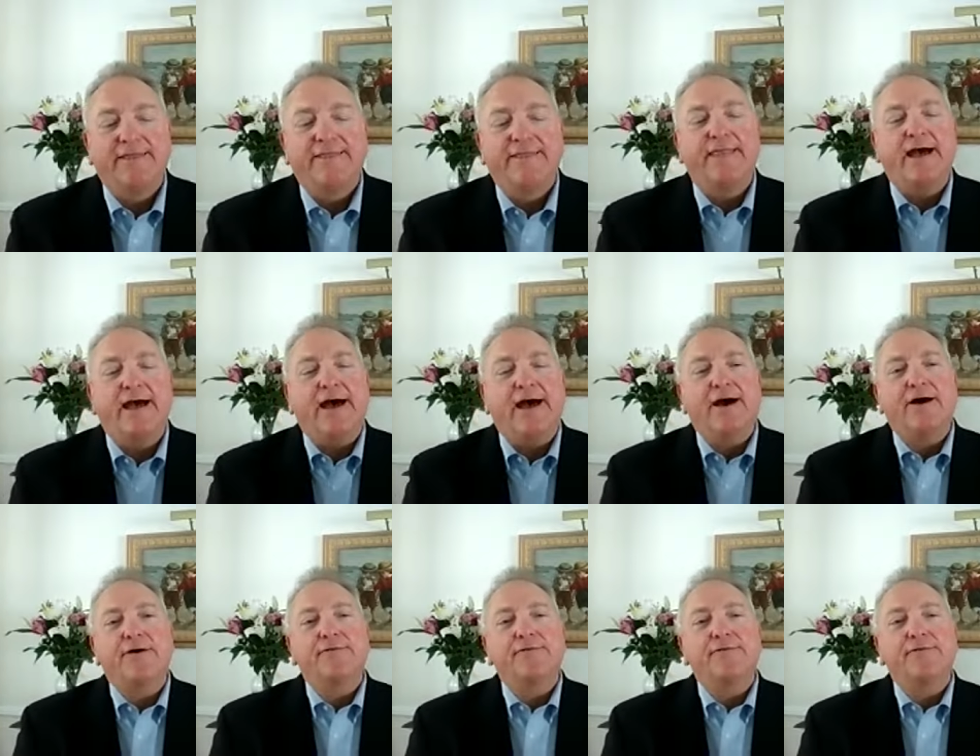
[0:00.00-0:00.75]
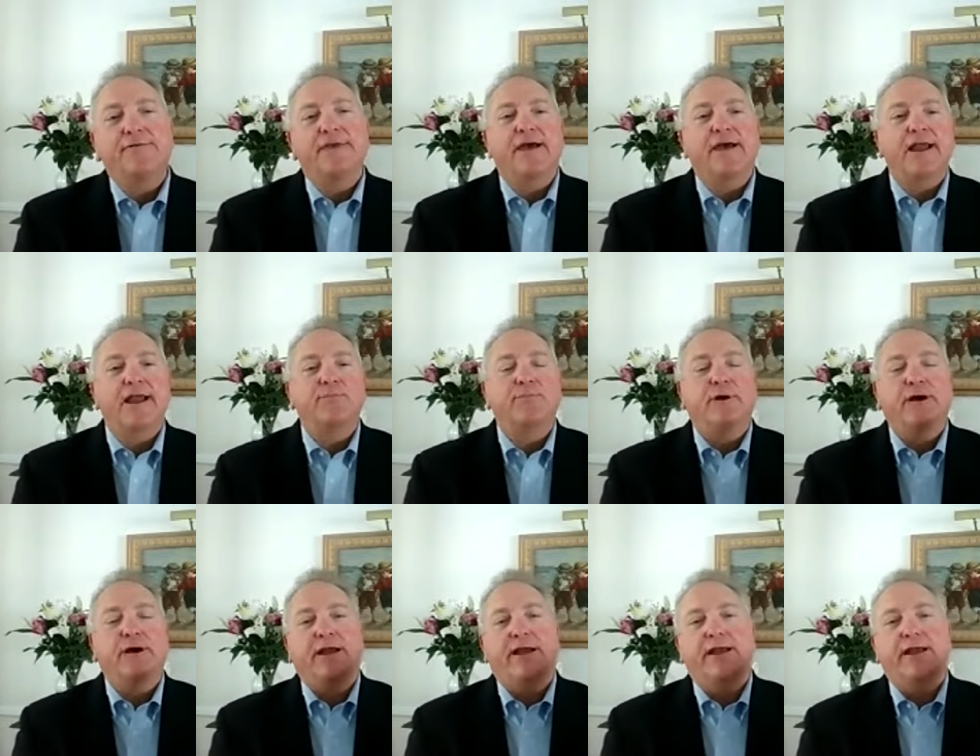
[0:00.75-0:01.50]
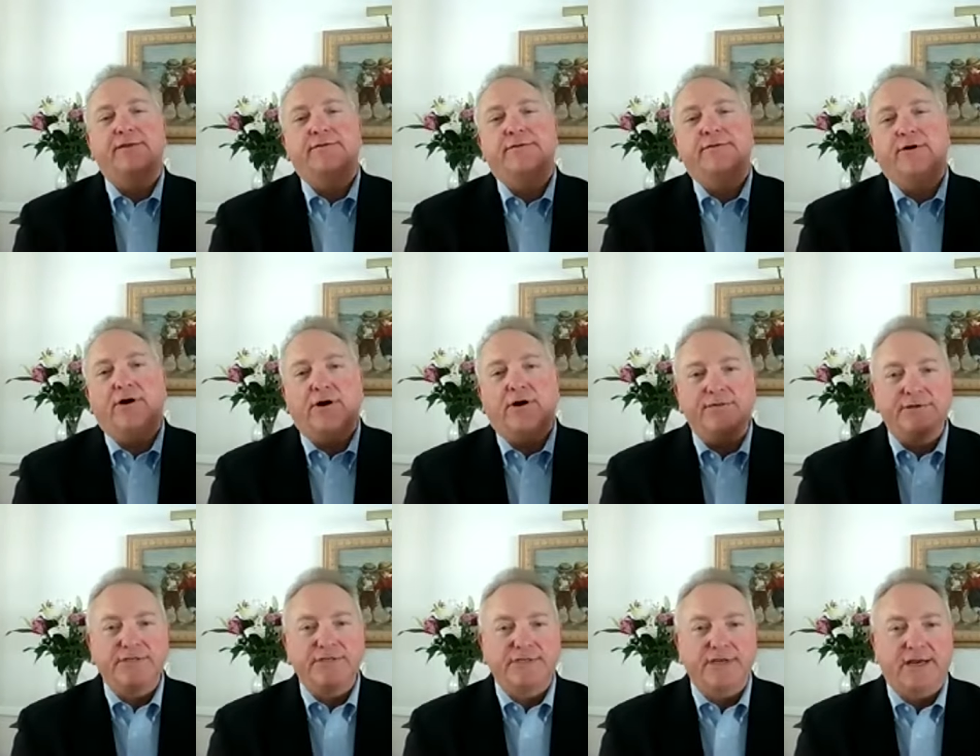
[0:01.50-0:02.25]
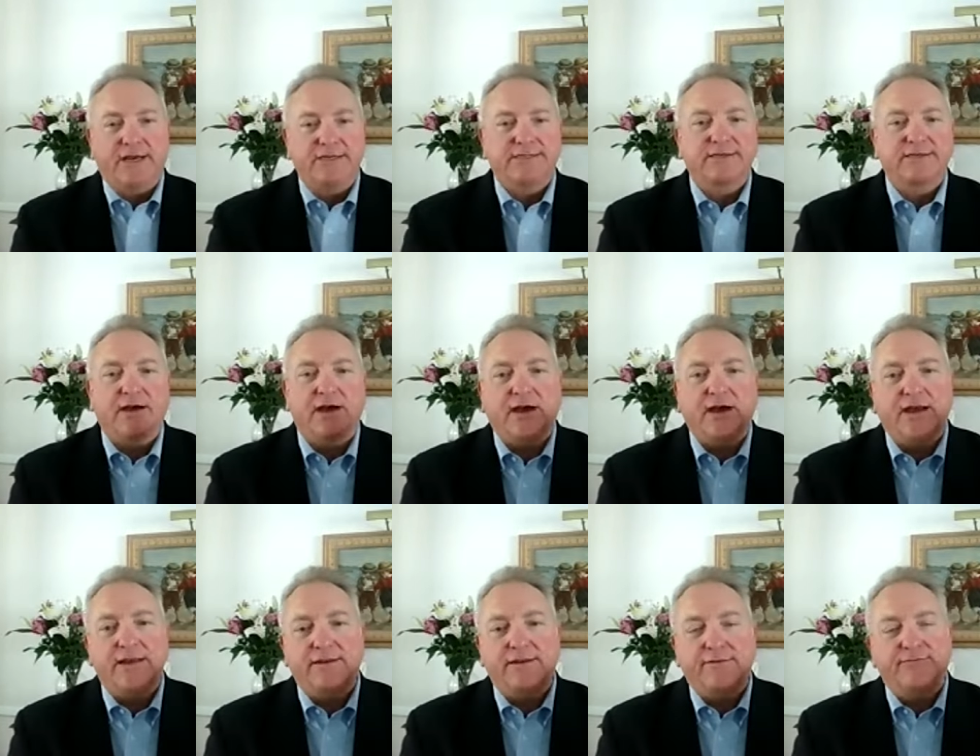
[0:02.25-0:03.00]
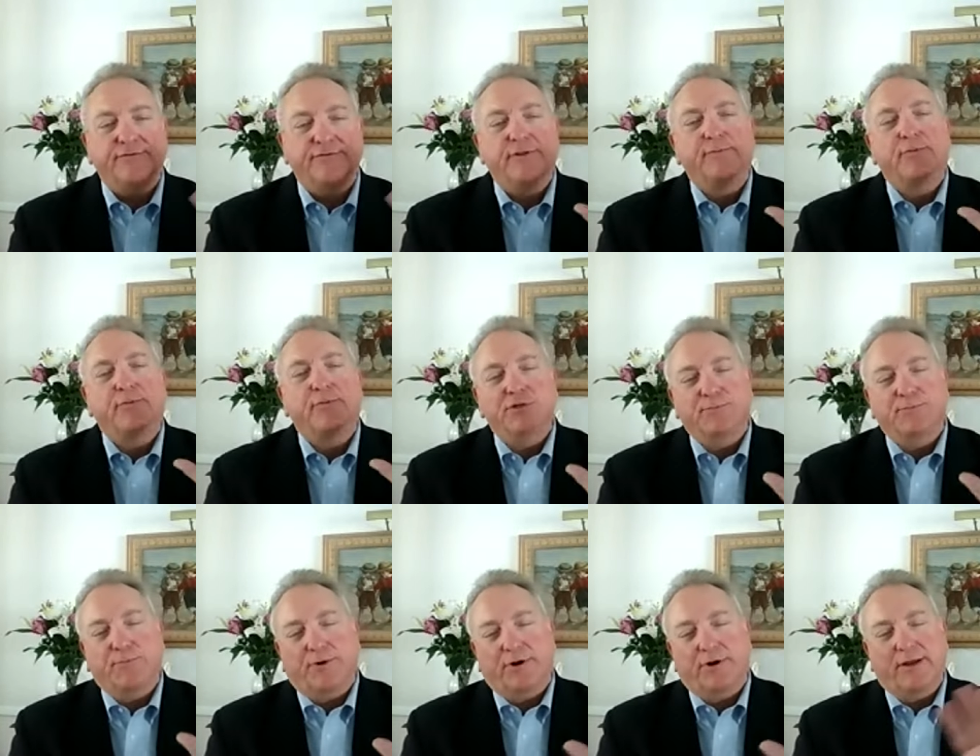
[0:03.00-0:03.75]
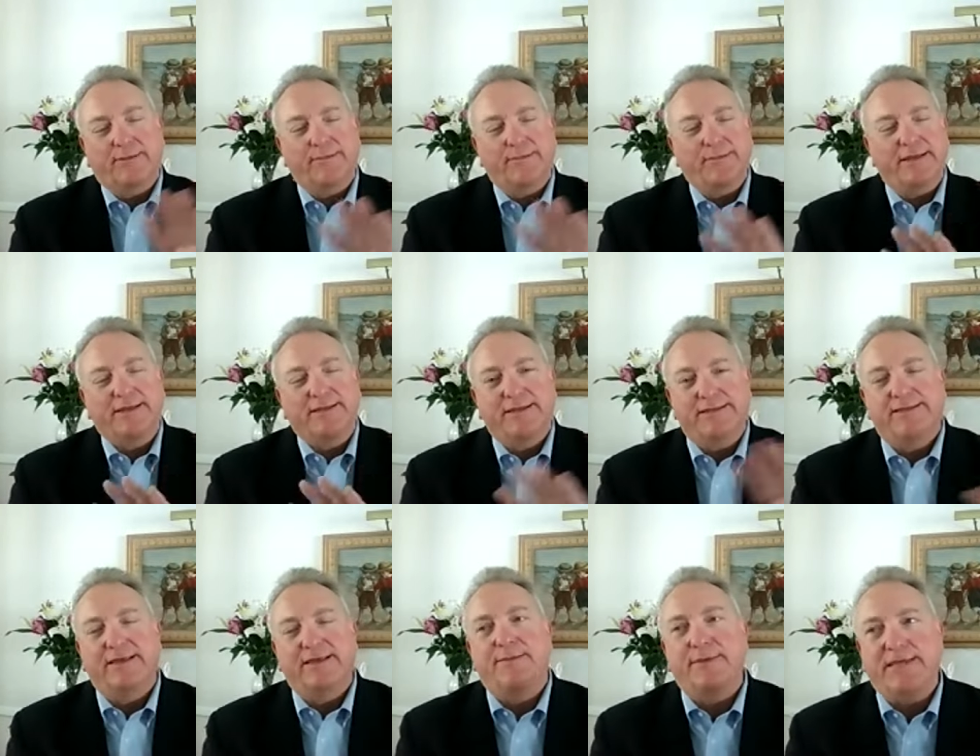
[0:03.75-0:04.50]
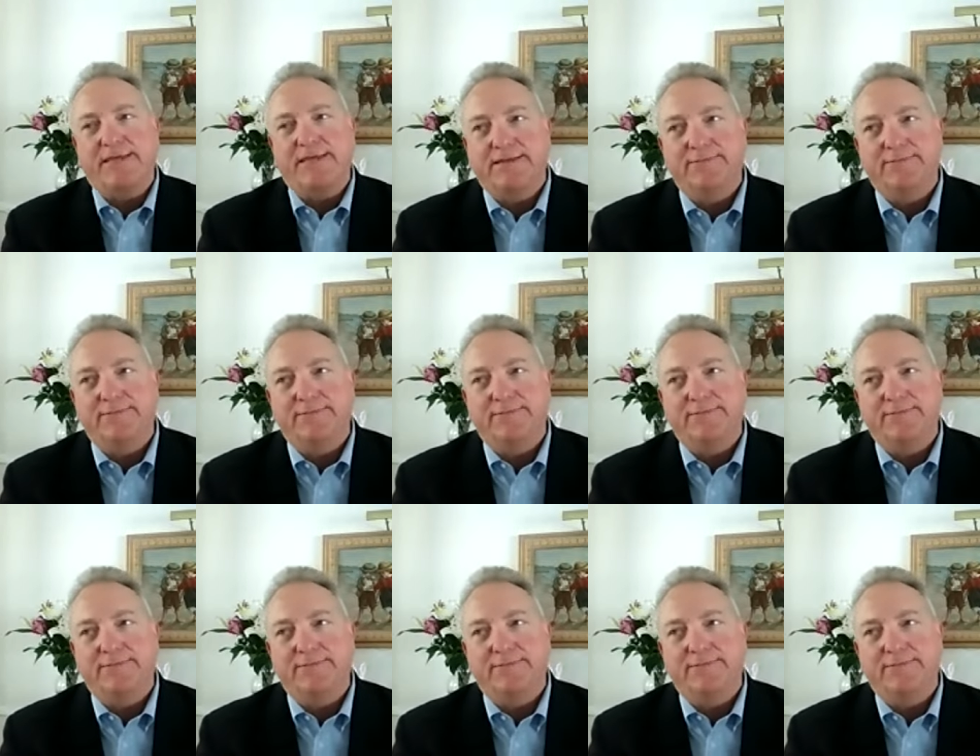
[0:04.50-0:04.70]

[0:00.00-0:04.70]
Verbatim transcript: Now they hide behind all these guys hide for the most part. I'm not condemning the